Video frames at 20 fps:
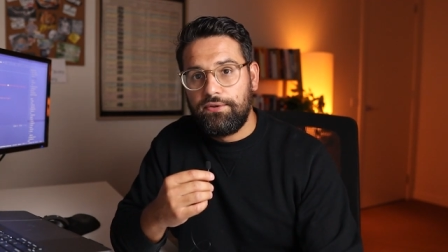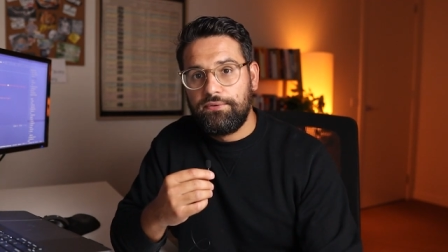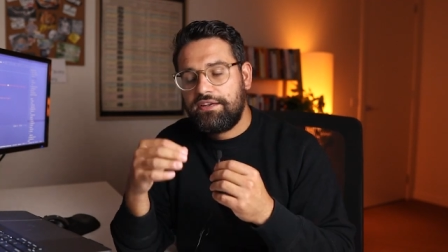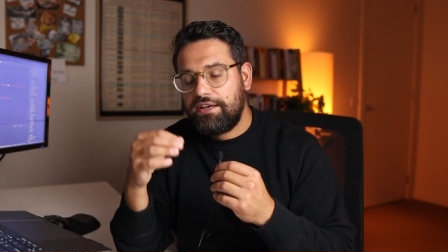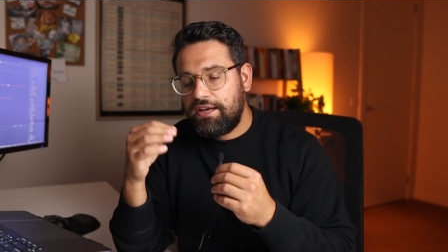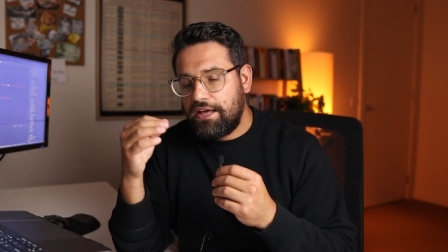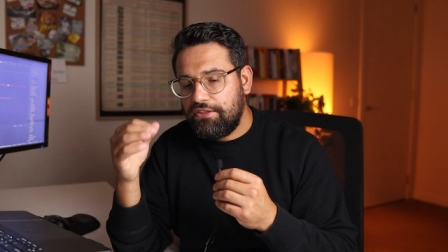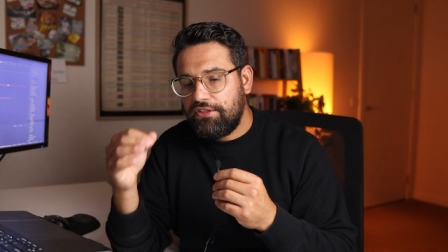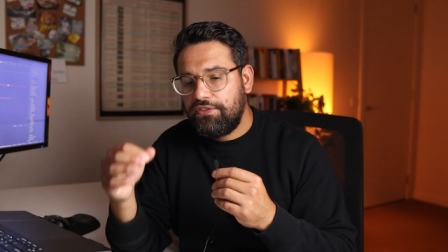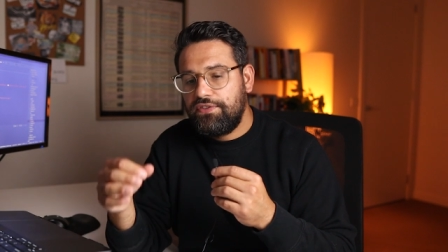And
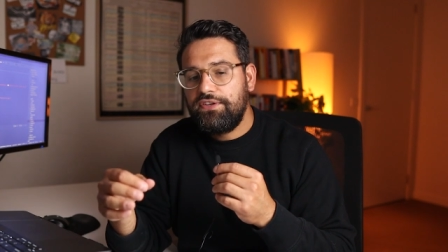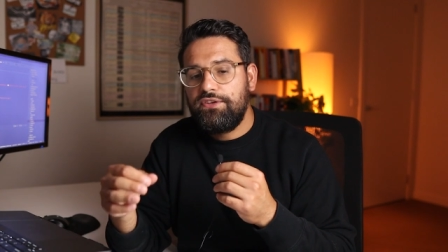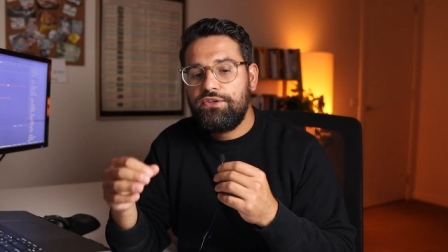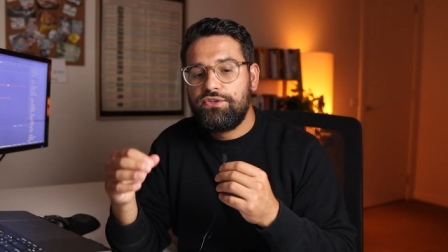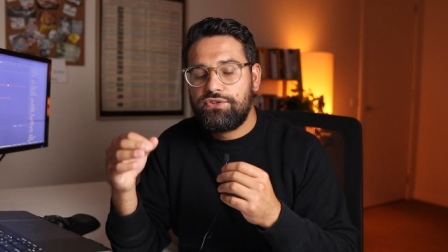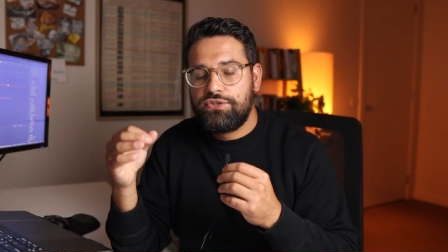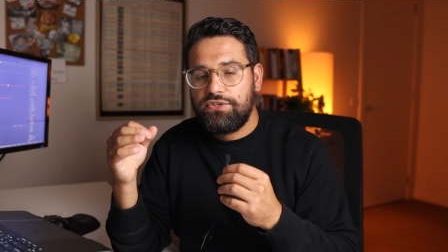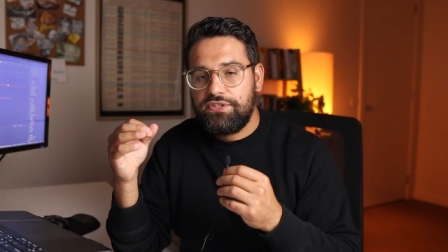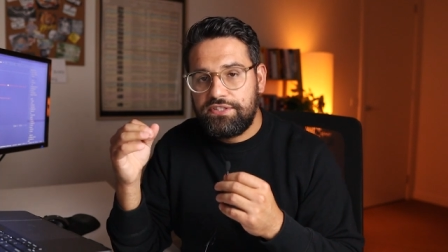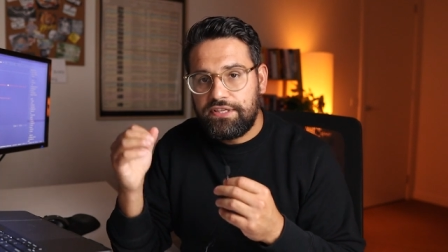another thing you
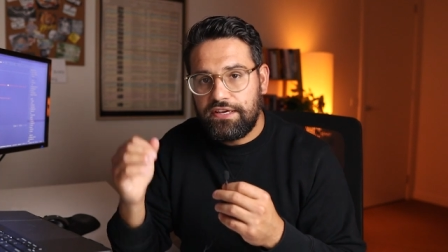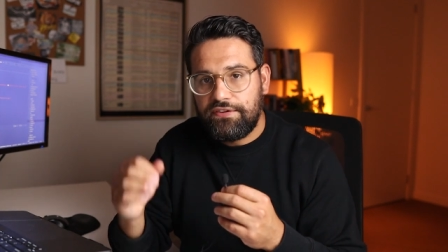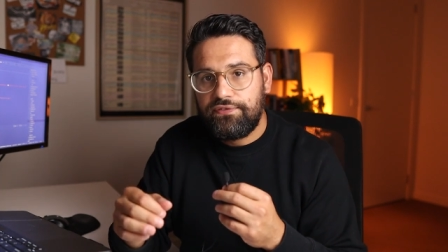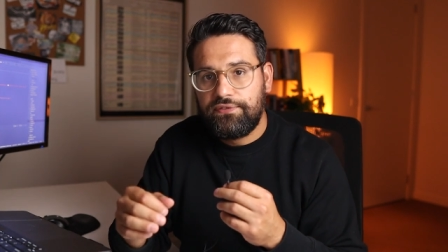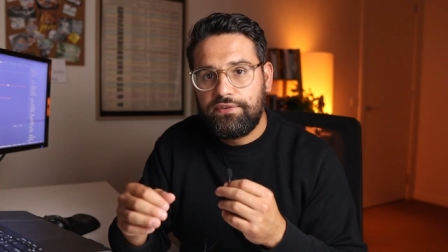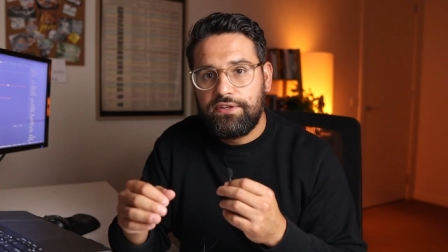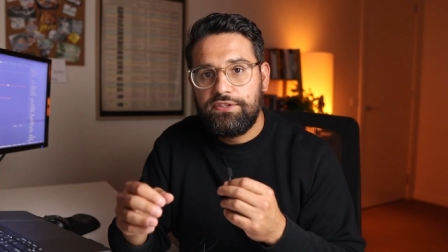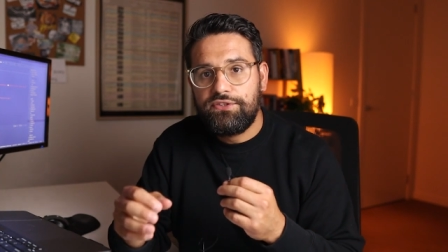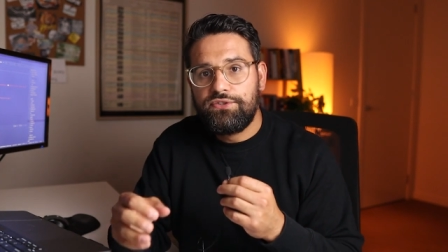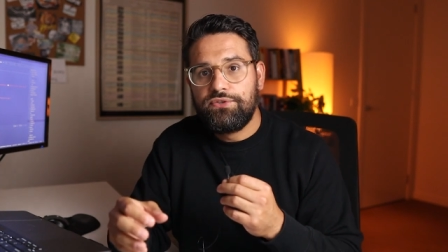should
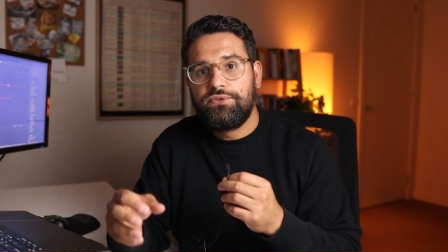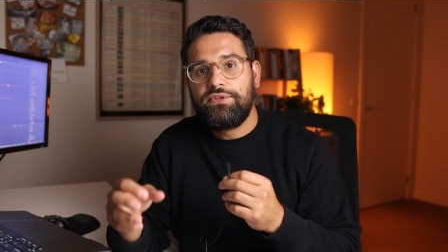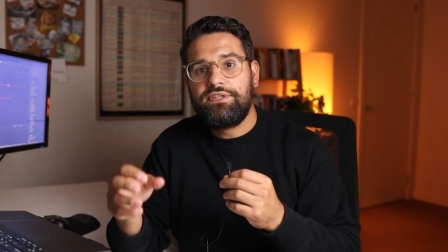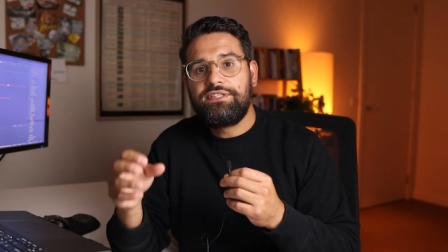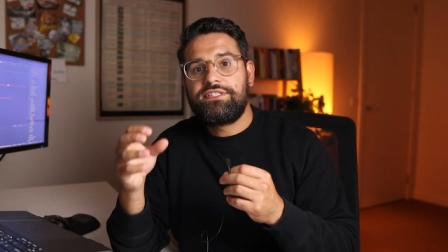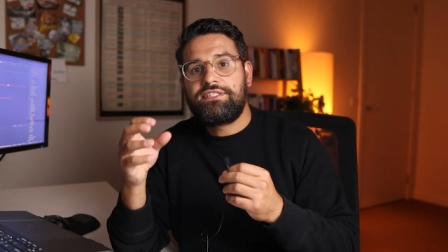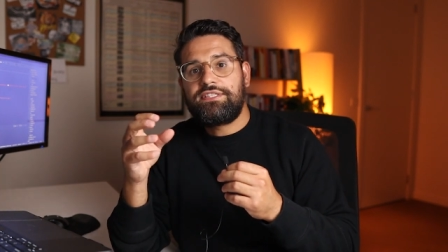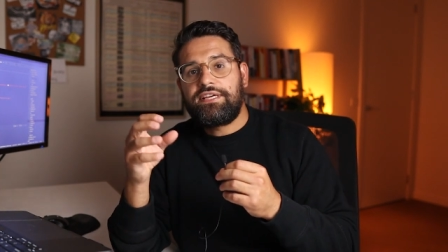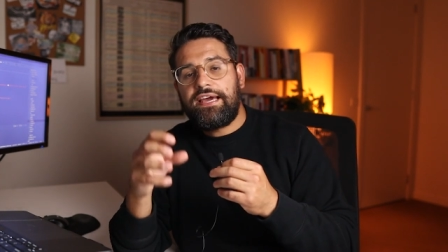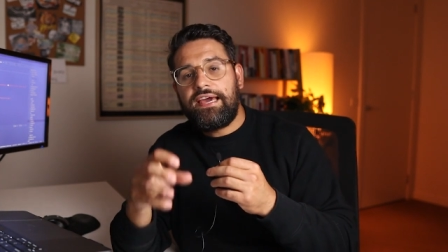definitely do
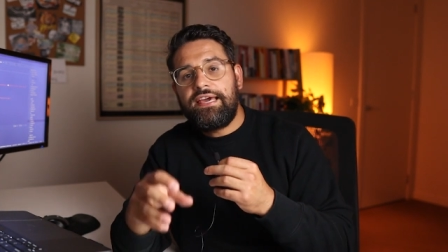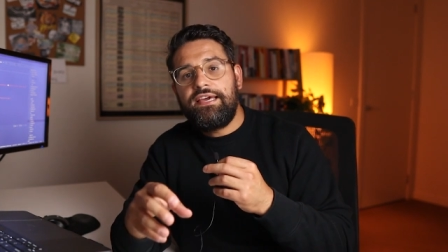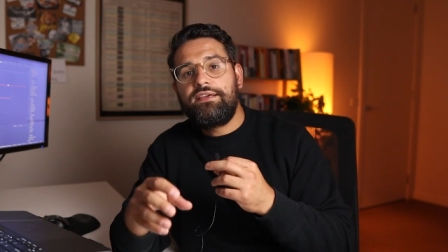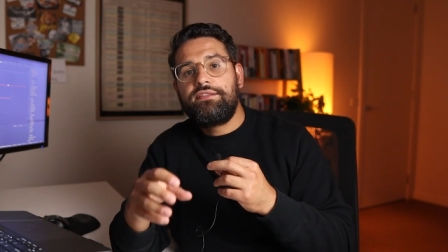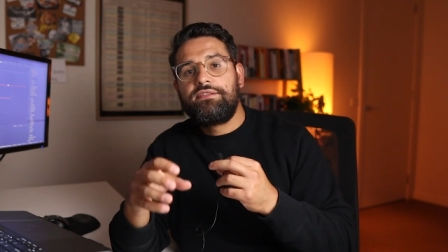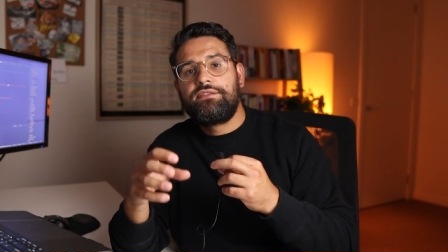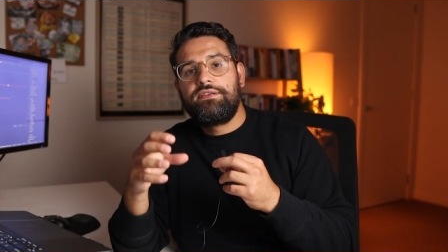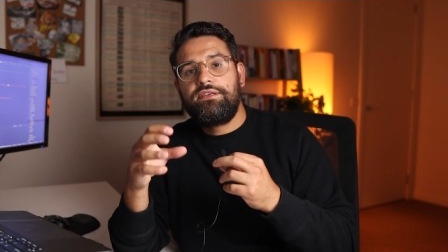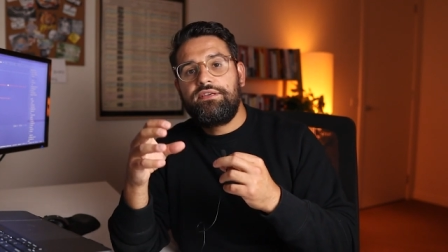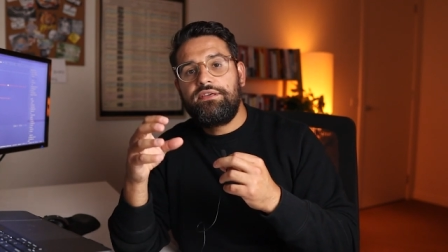is
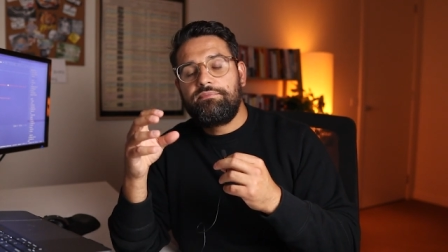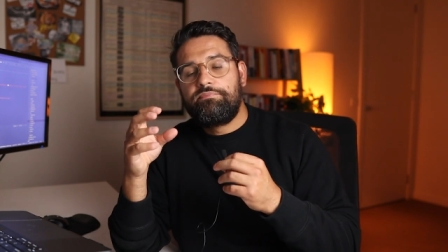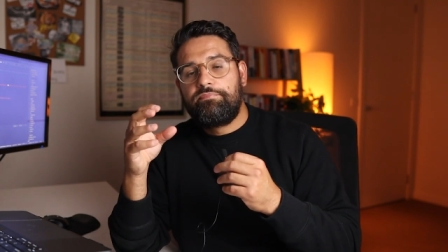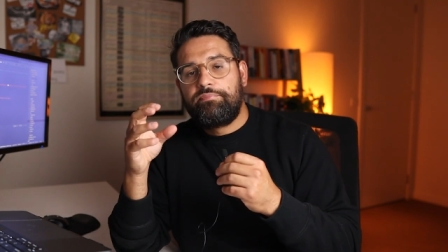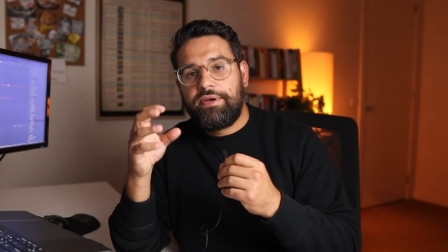take the